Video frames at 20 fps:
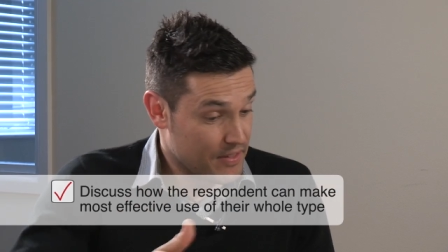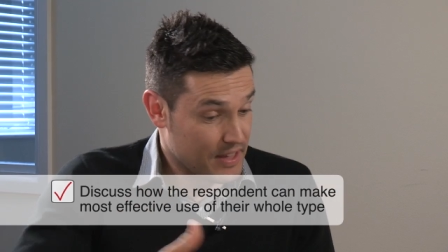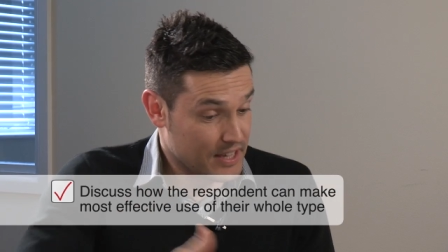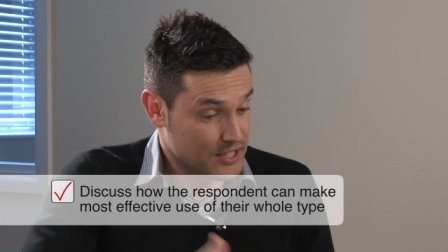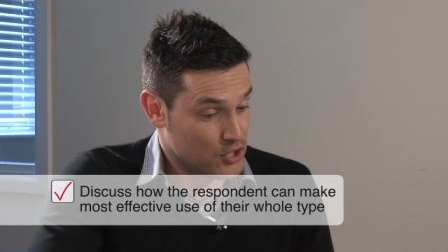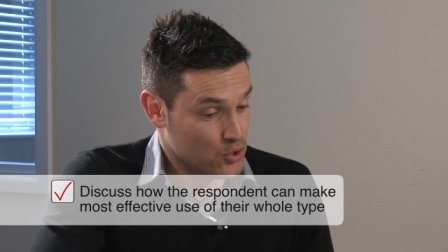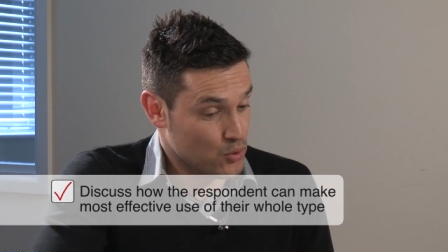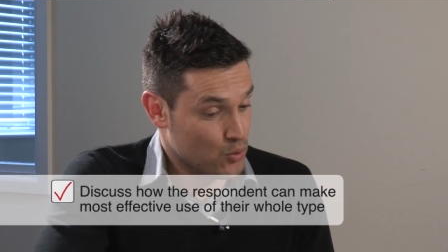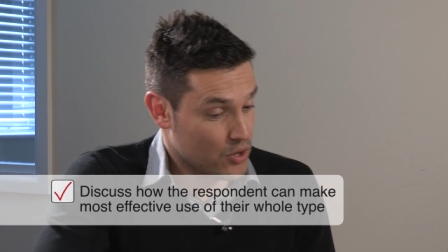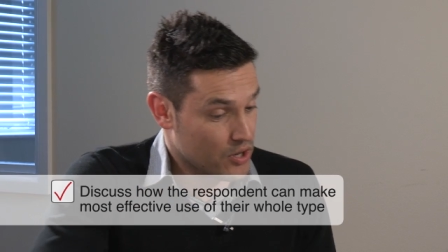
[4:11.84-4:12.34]
think it's
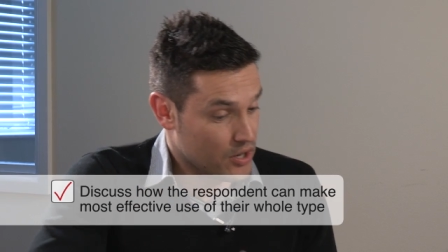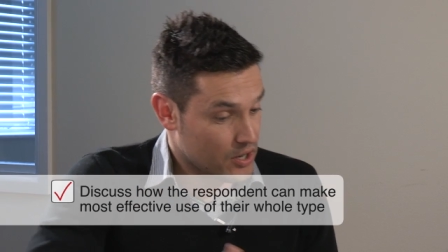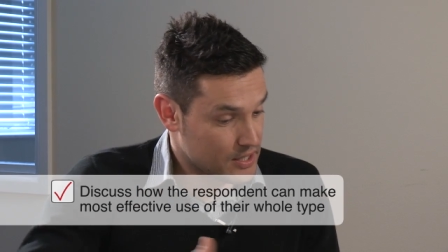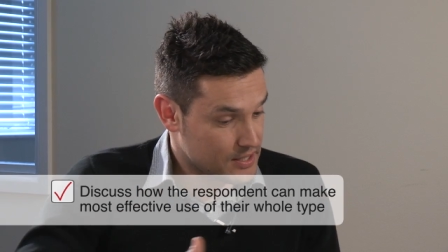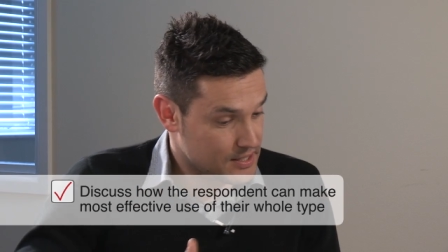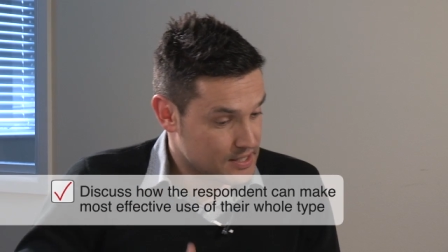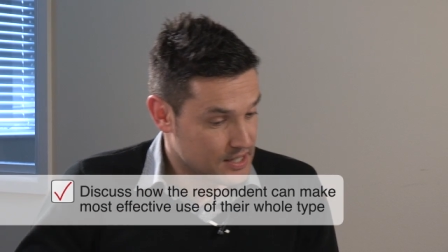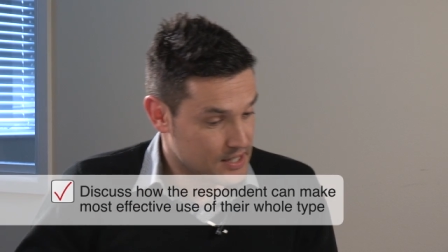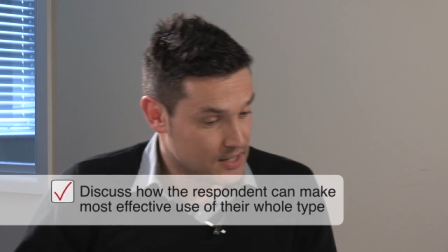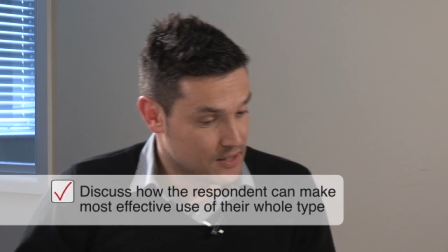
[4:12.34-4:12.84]
the
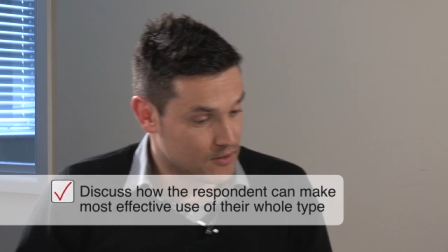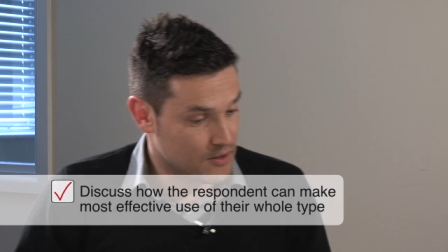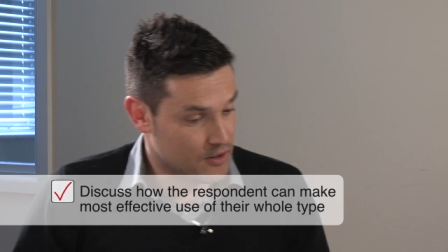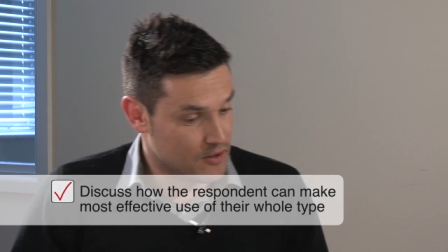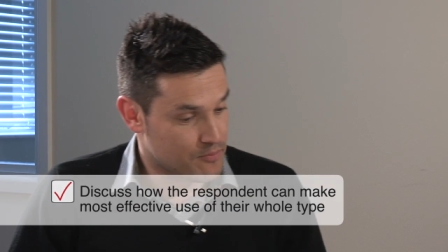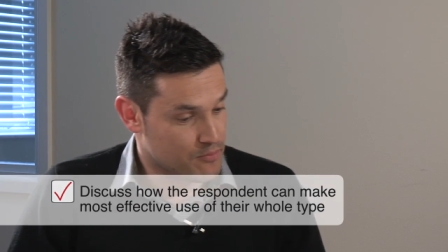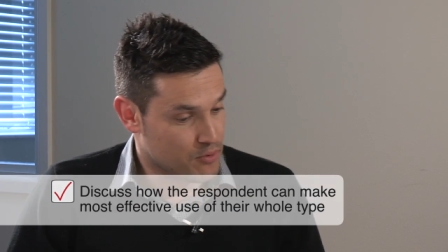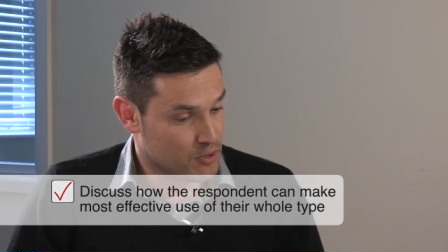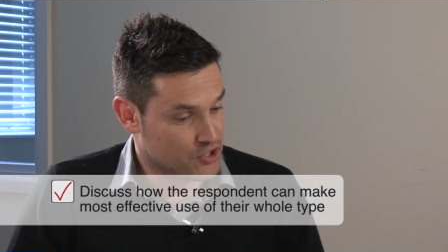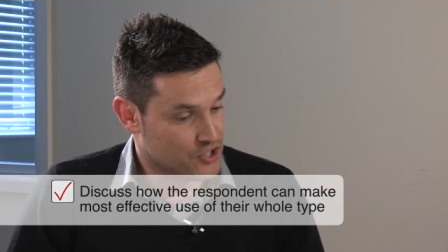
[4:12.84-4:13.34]
organising
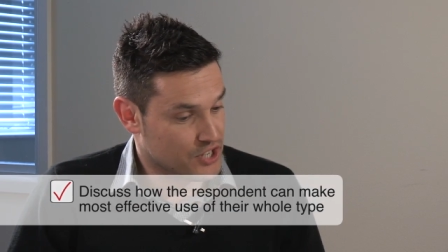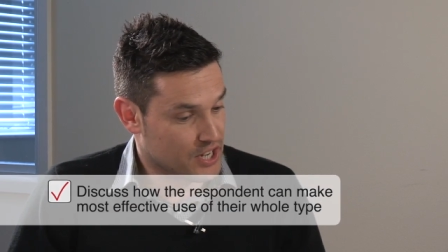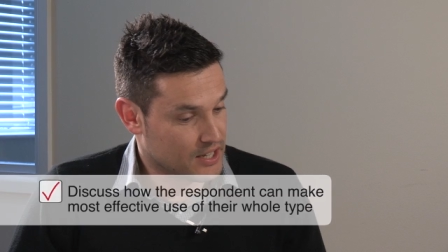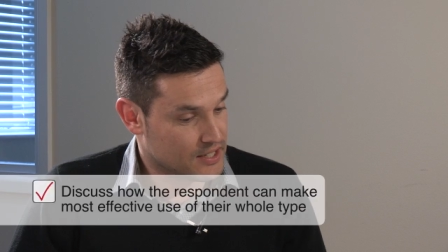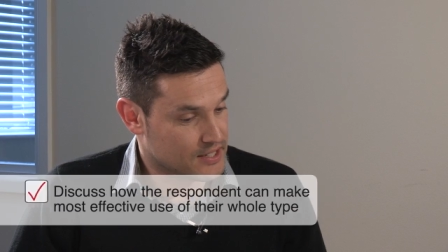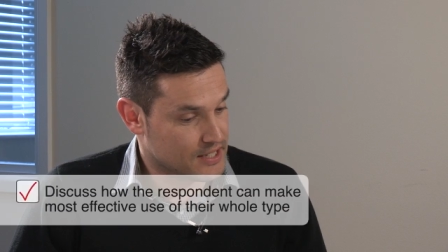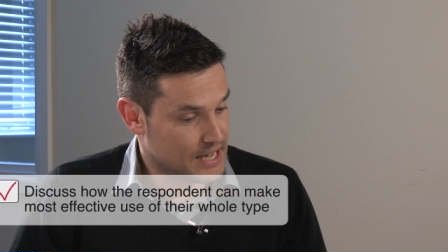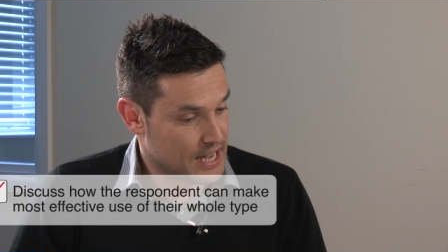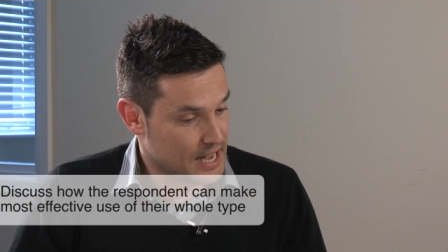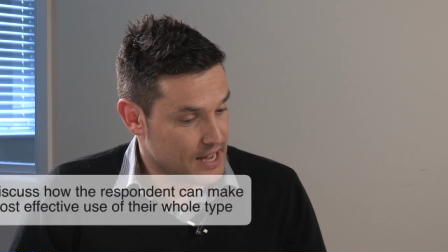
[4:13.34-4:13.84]
of
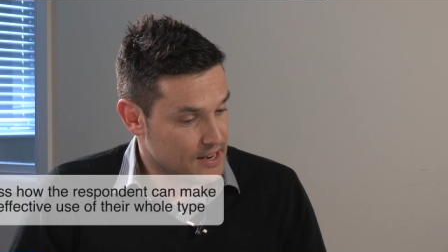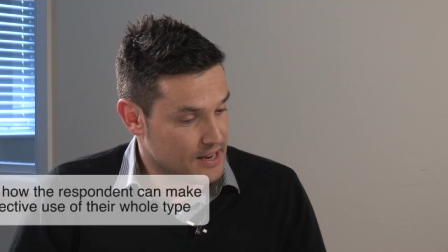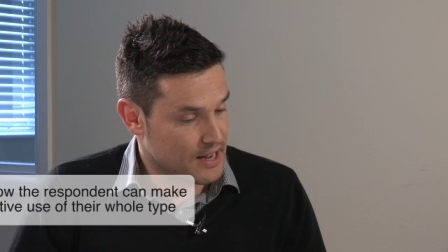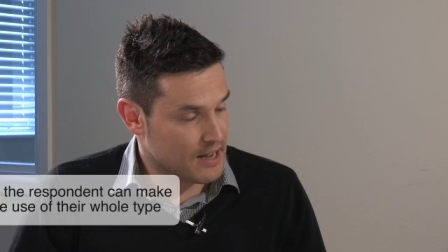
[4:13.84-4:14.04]
projects again,